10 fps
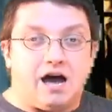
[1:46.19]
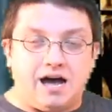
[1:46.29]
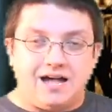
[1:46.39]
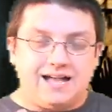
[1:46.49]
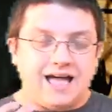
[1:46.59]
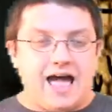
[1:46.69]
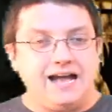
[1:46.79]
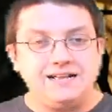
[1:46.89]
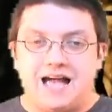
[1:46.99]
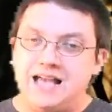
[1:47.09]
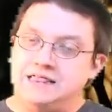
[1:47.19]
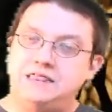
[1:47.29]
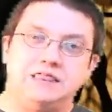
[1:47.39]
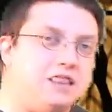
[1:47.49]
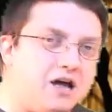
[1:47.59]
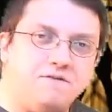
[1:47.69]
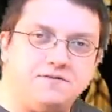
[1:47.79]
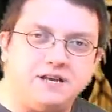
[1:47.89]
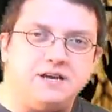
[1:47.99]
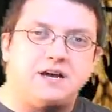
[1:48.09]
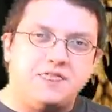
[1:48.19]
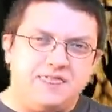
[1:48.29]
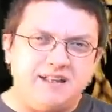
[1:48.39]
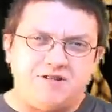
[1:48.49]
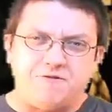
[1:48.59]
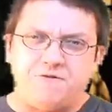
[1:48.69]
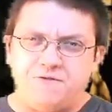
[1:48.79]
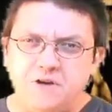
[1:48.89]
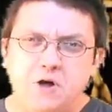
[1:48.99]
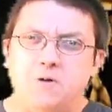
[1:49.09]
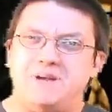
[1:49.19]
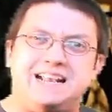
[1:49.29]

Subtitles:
I loved this film.